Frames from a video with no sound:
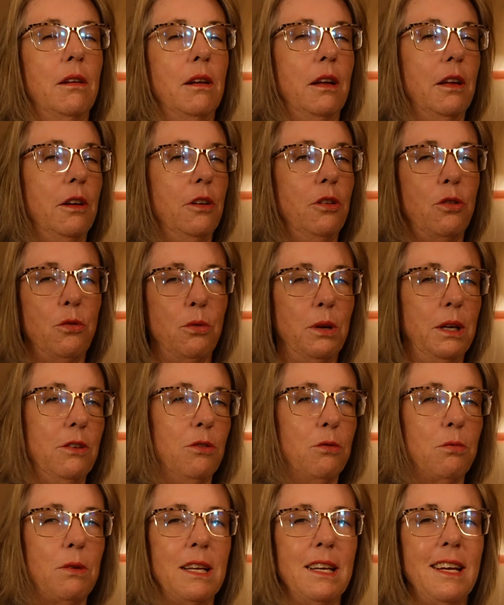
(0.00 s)
in
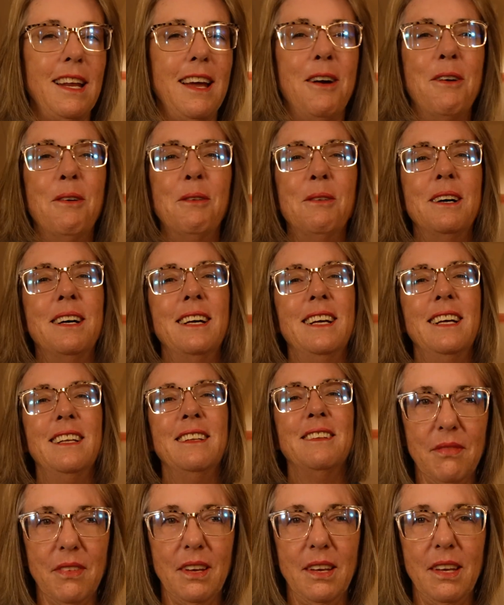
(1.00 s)
Greece right now.
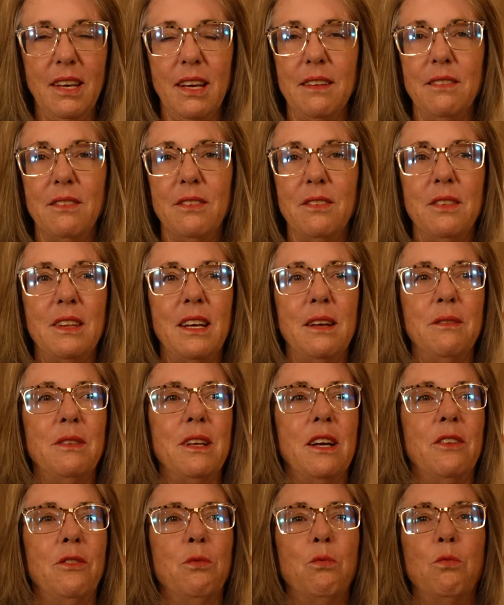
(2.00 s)
Yeah, so
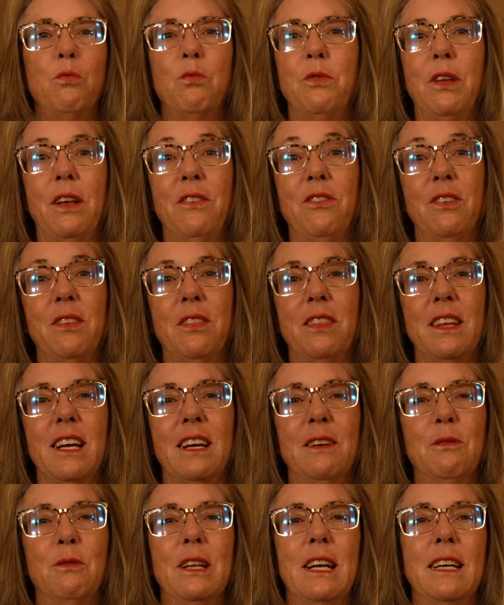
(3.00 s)
that's the thing
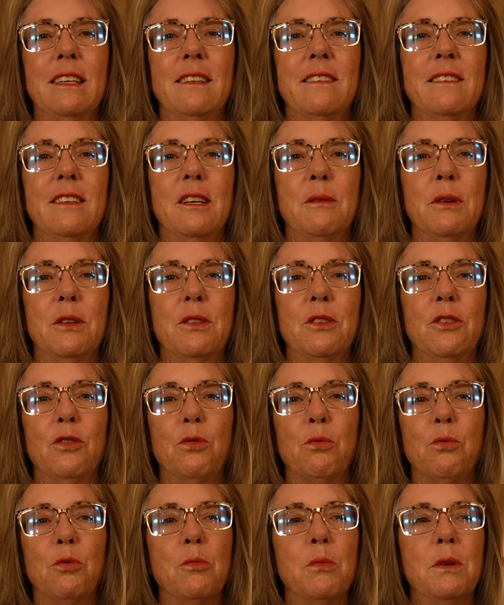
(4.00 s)
I would like to say about
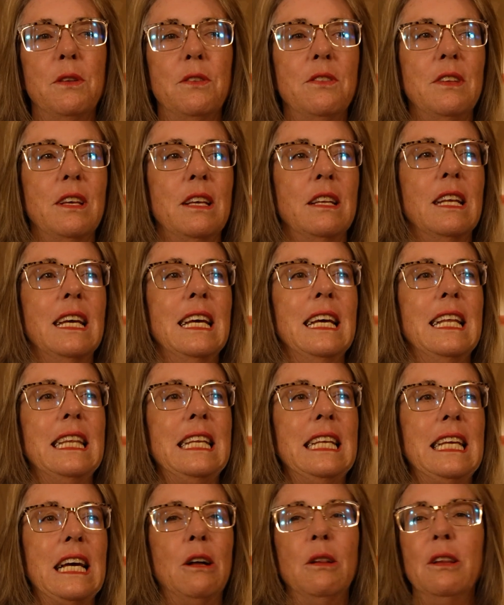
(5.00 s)
this room, is that
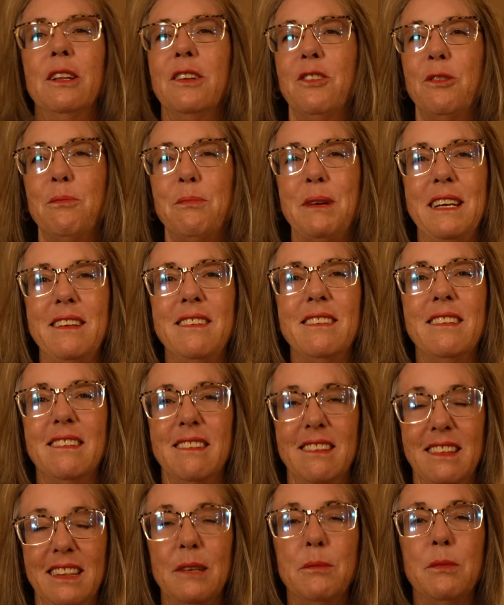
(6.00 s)
the outlet space
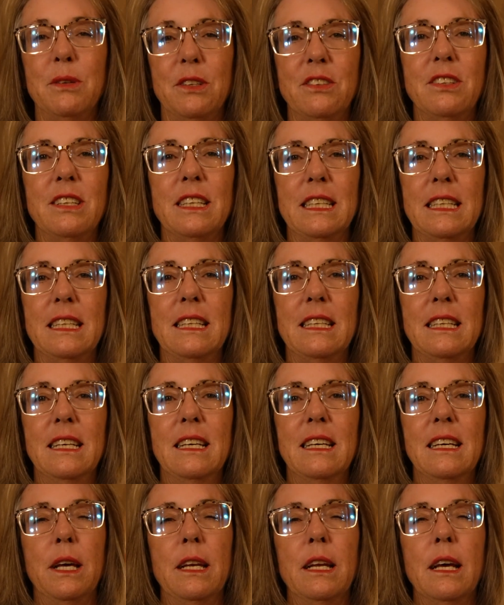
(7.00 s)
is limited.
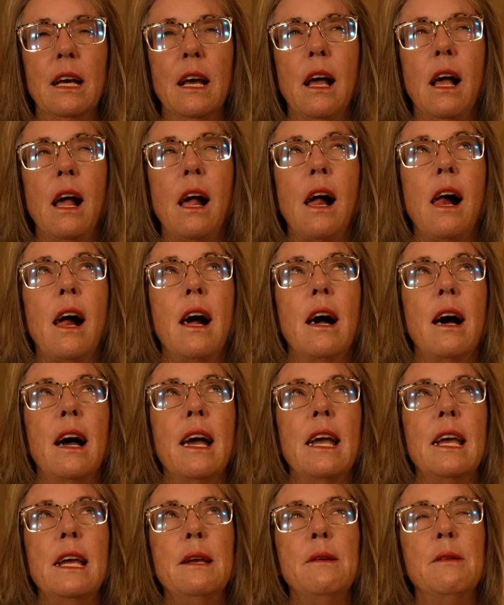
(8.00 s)

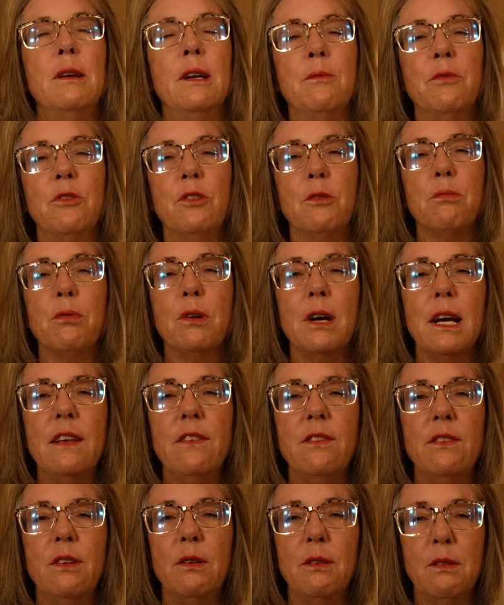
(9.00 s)
I am
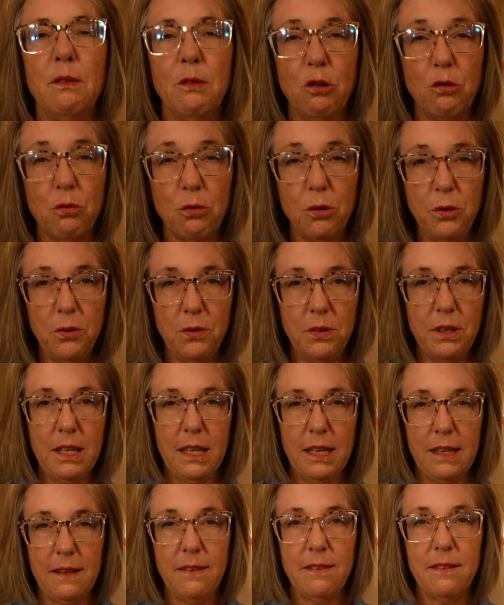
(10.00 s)
surprised cruising
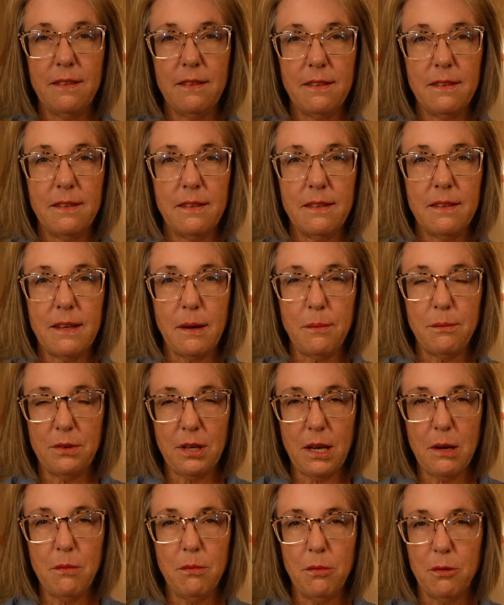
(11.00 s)
in
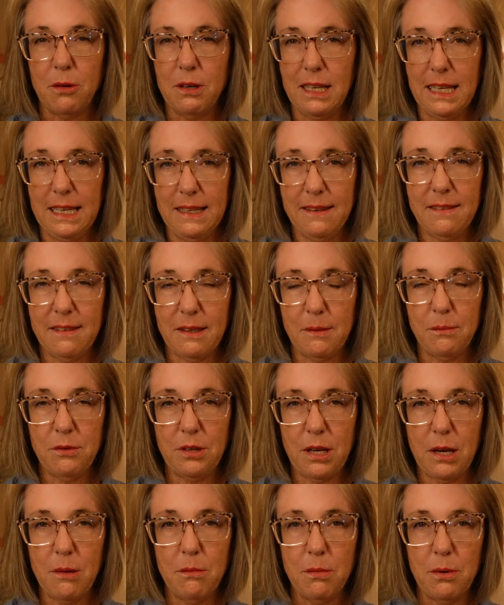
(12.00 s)
September, late
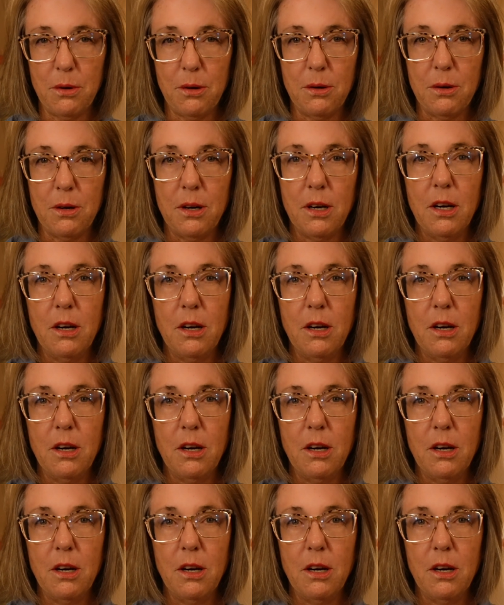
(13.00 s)
September,